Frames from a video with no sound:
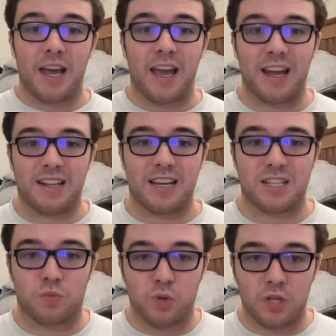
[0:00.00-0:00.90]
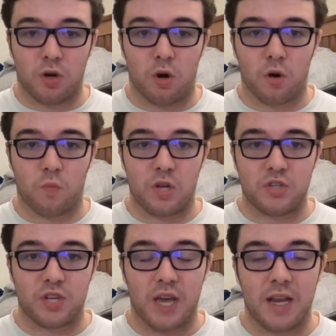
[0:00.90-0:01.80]
it gets really
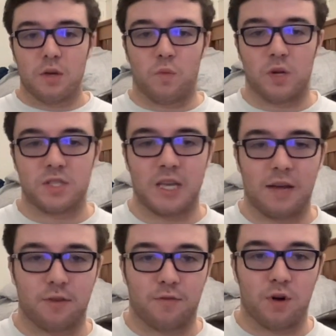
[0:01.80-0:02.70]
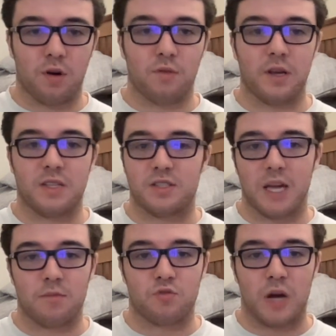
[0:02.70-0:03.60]
heart-wrenching, and once they have their fall, it's
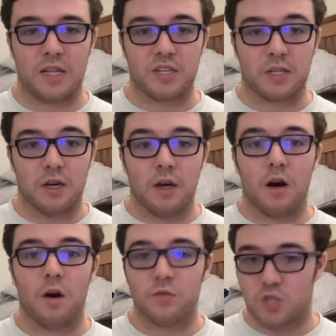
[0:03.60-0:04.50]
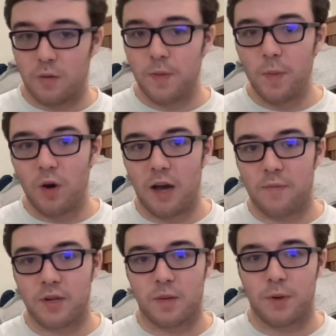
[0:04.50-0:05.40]
damn tragic. Some people
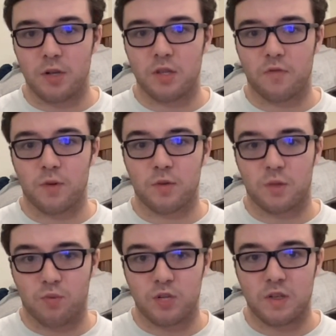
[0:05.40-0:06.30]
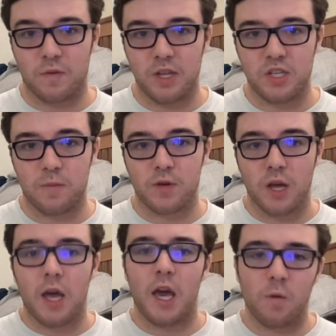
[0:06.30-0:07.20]
have been comparing this film to The Prince of Egypt,
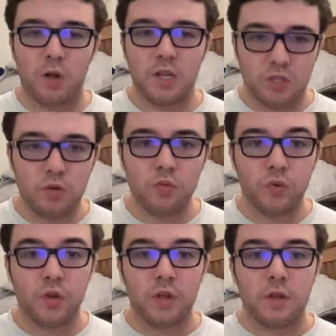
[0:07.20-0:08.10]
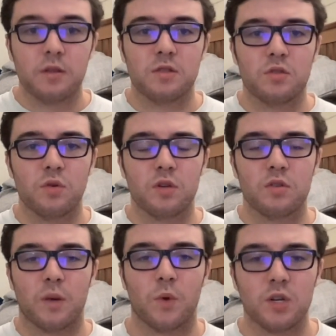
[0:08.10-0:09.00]
and while I do
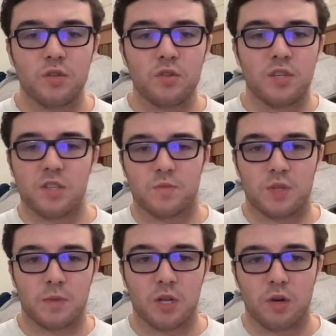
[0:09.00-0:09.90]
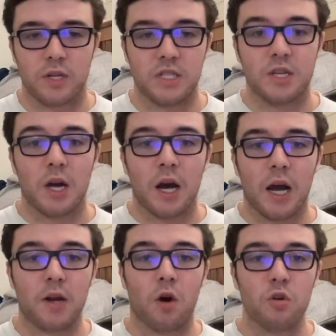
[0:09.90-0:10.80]
see some similarities,
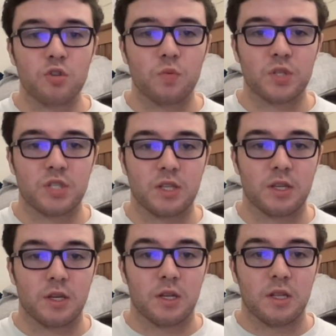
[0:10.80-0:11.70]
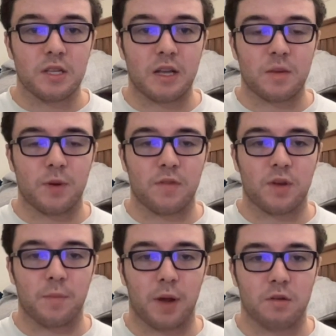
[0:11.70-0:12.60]
I also would see this as a bit of
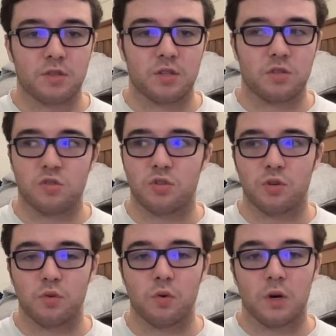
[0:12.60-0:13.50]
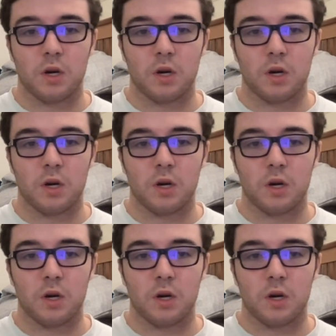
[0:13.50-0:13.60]
comparisons to